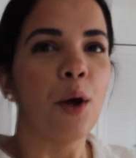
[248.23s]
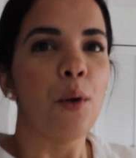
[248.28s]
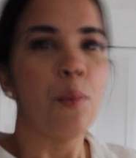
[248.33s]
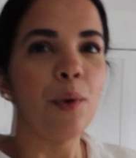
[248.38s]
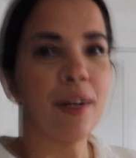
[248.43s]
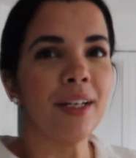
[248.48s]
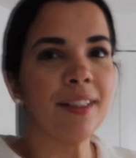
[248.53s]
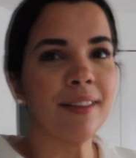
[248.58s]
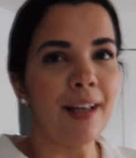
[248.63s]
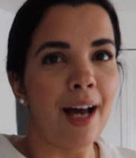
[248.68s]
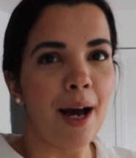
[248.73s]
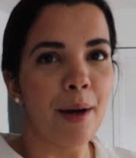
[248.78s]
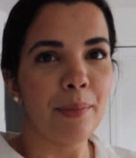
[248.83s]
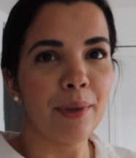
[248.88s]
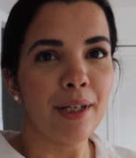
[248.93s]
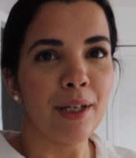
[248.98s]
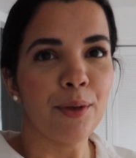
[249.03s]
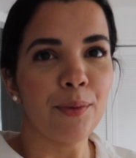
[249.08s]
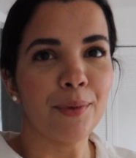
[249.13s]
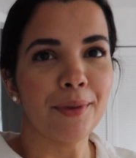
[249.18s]
What is
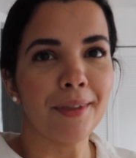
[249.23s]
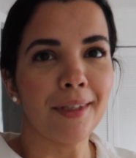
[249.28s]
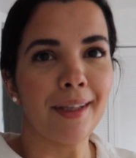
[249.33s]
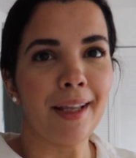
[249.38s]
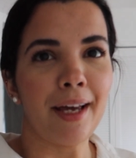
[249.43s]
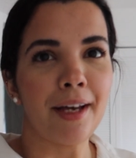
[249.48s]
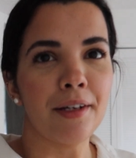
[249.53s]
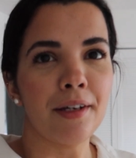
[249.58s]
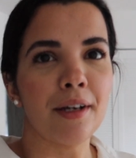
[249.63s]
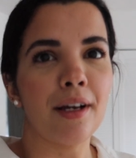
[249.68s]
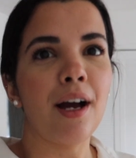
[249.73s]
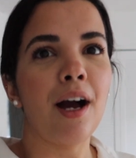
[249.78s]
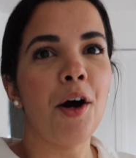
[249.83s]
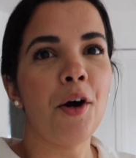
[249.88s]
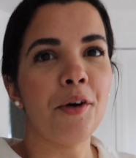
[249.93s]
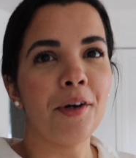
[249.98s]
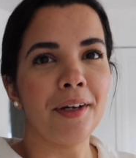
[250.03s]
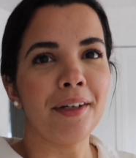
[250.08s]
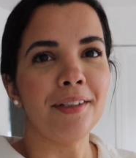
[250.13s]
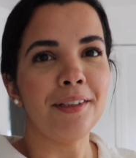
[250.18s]
happening with the lighting? Okay,